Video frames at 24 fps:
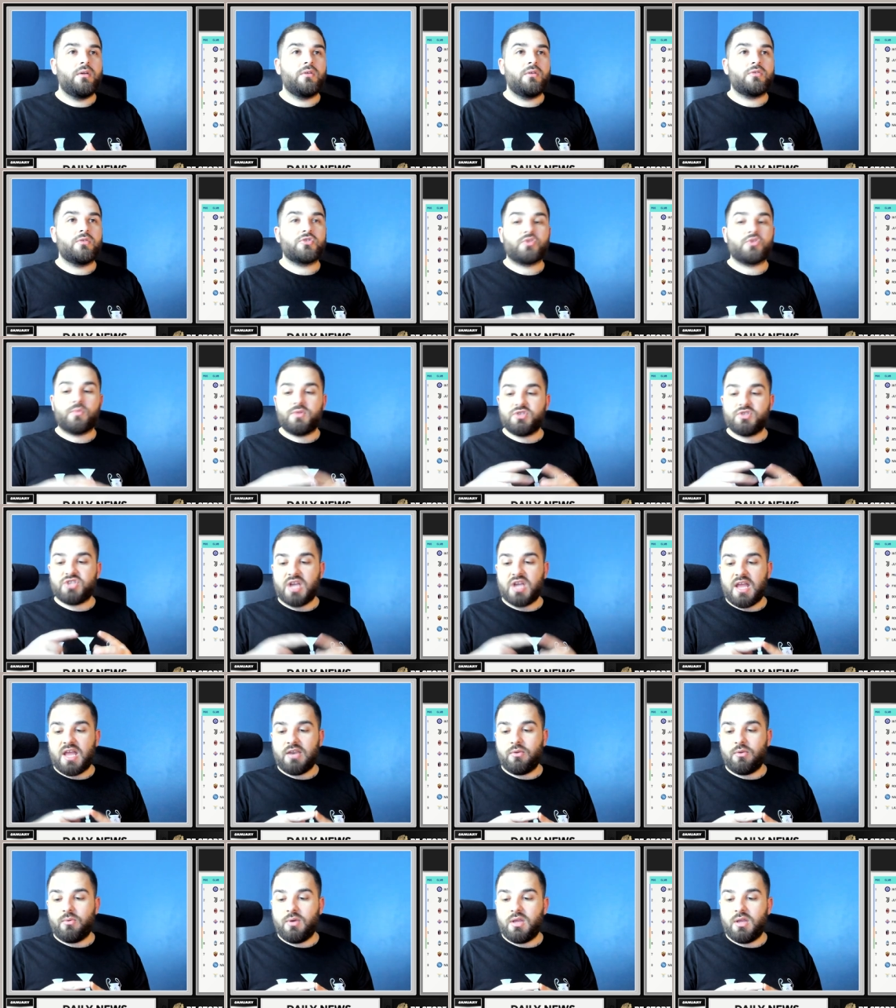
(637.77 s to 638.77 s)
So in
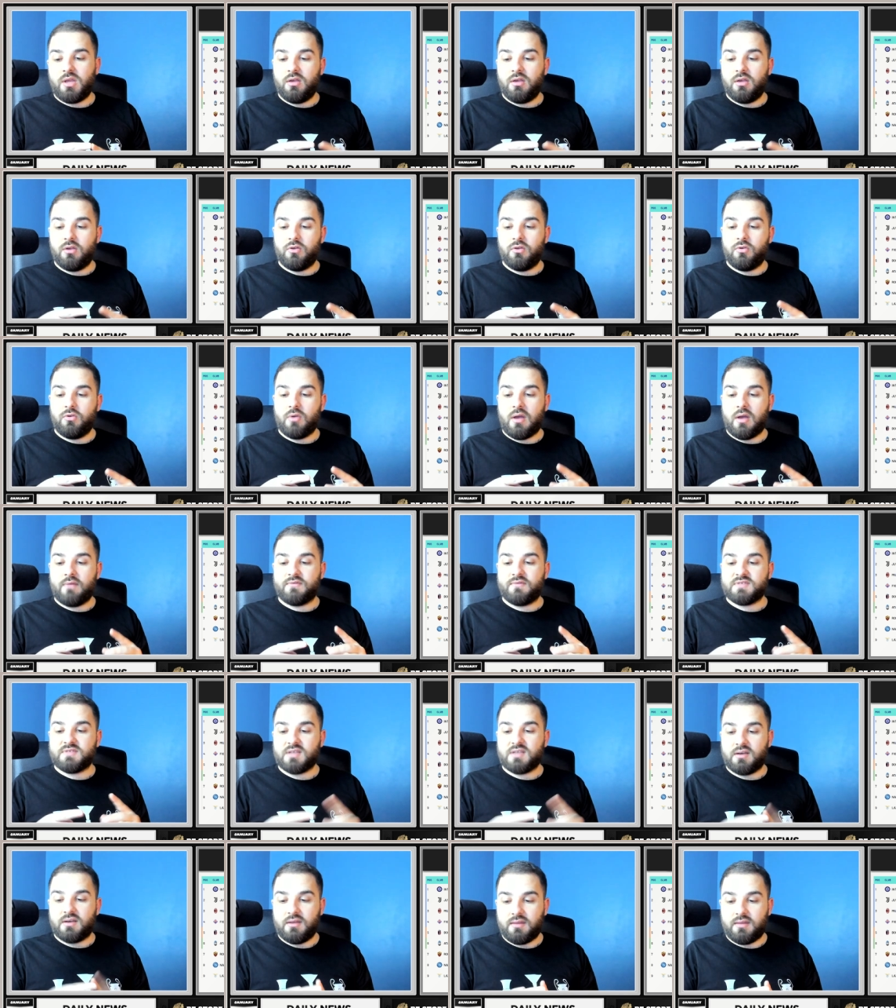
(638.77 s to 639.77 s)
January, you have
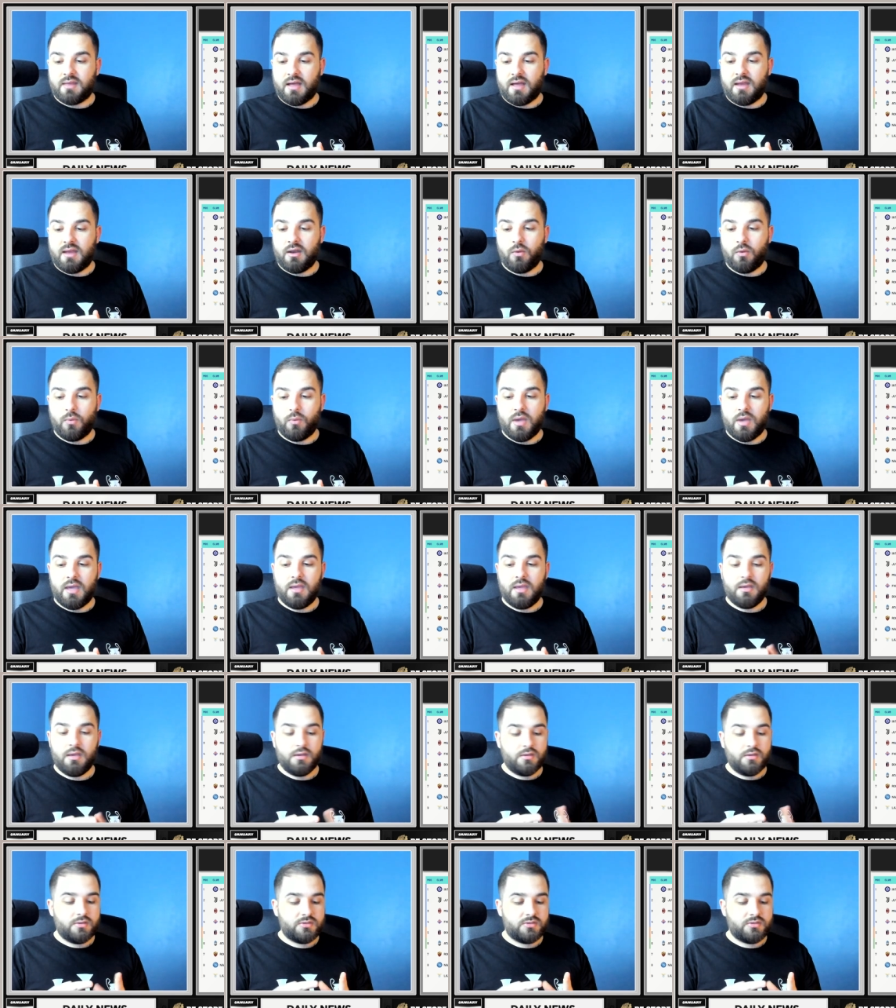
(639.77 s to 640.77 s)
Salernitana away,
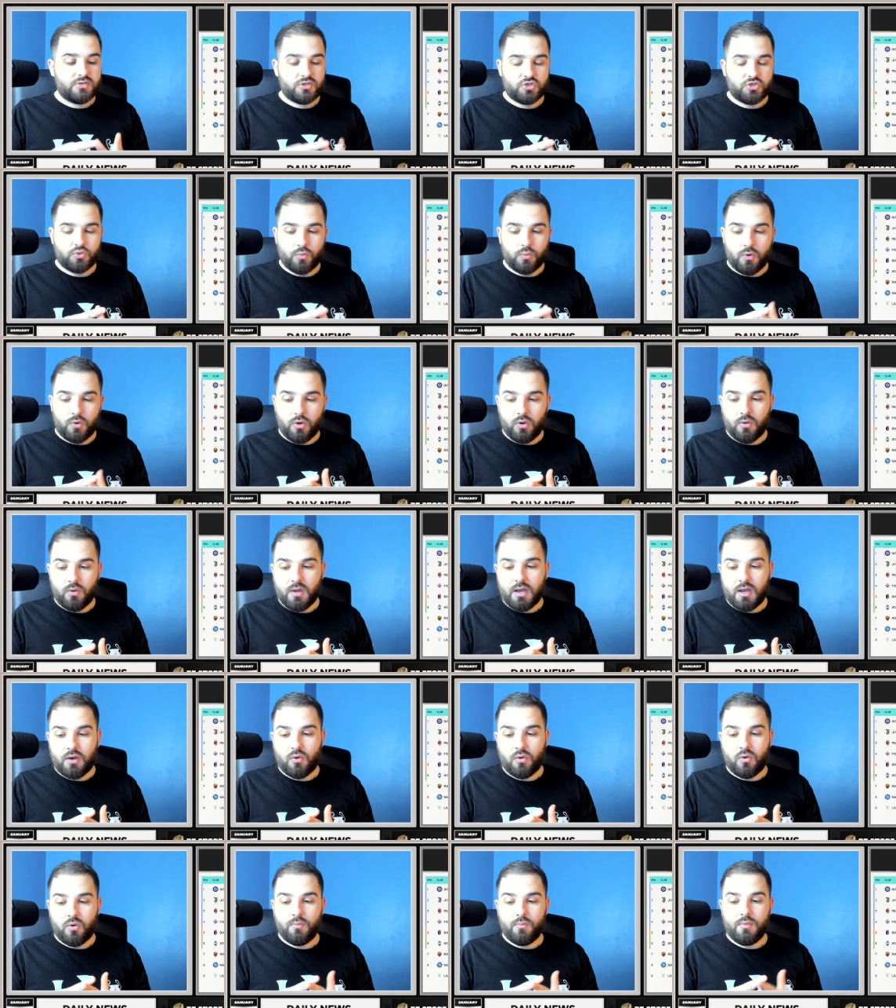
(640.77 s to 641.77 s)
Sassuolo at
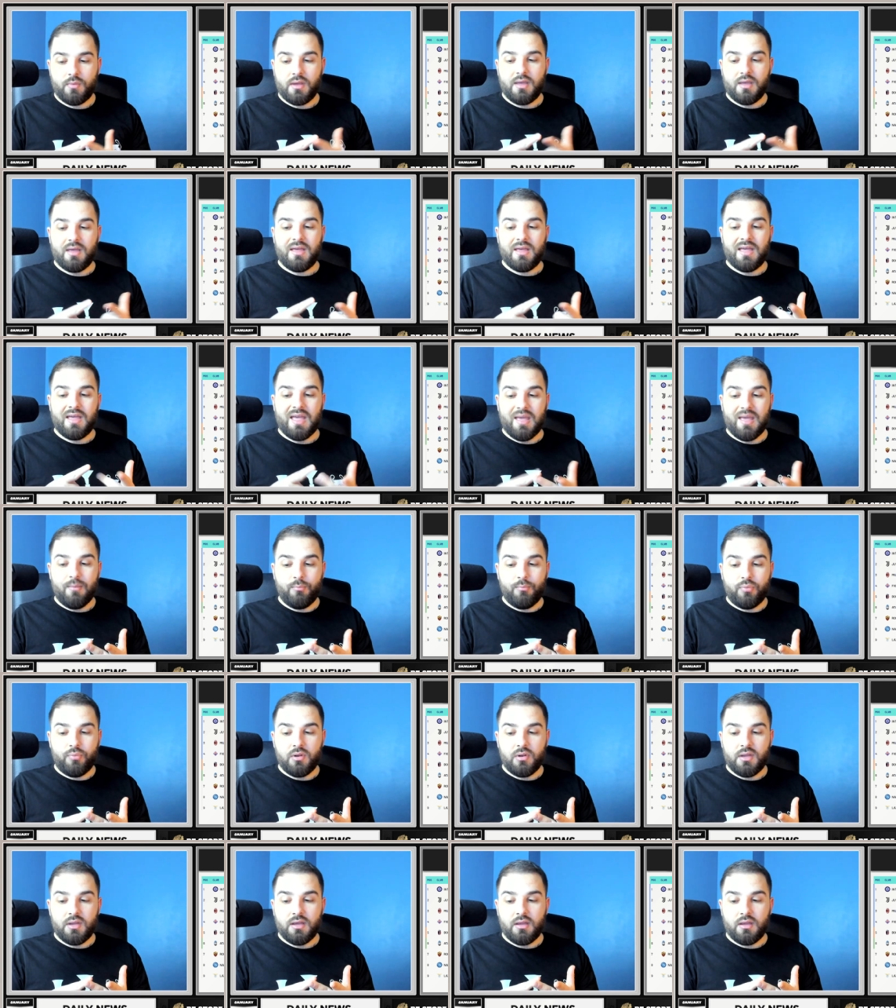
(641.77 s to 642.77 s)
home,
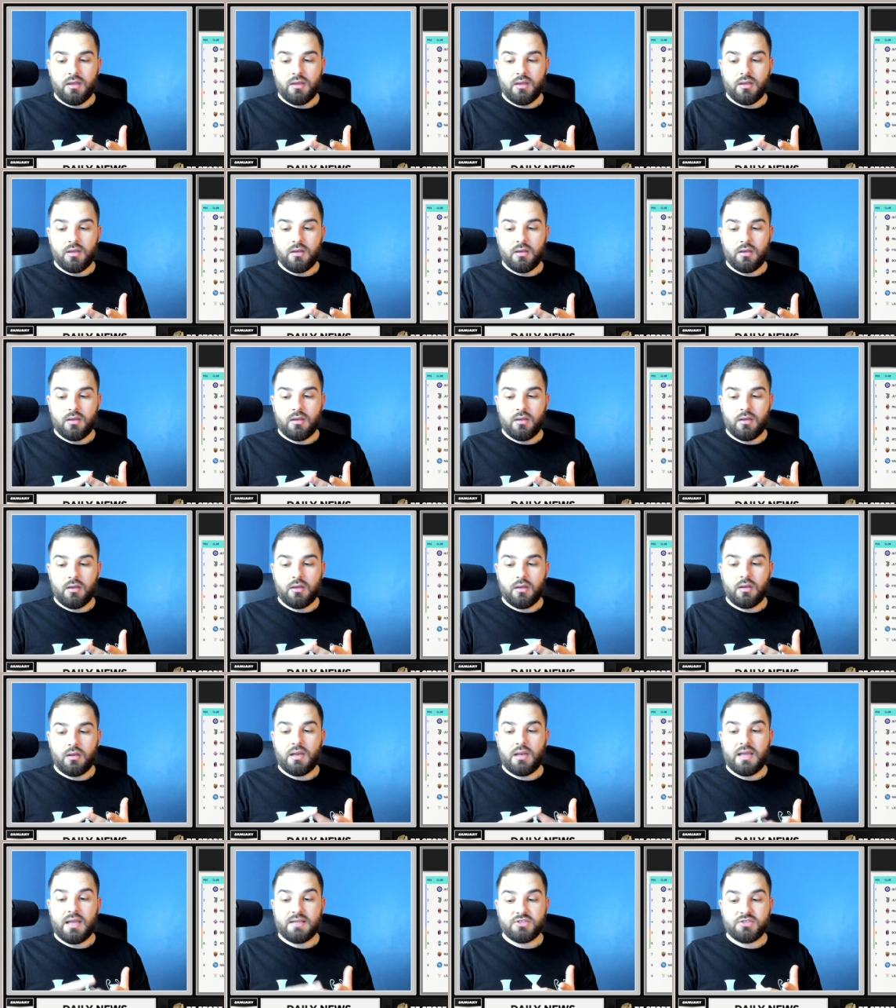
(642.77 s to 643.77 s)
Empoli,
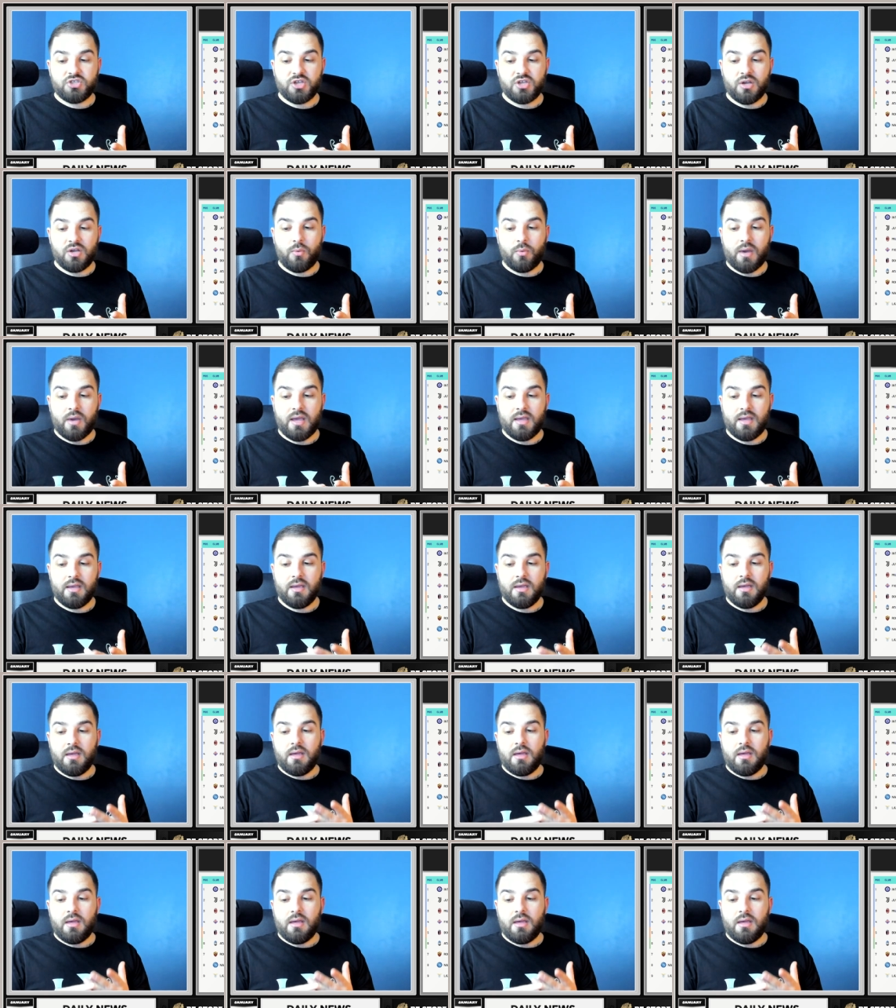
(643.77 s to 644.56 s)
Lecce away,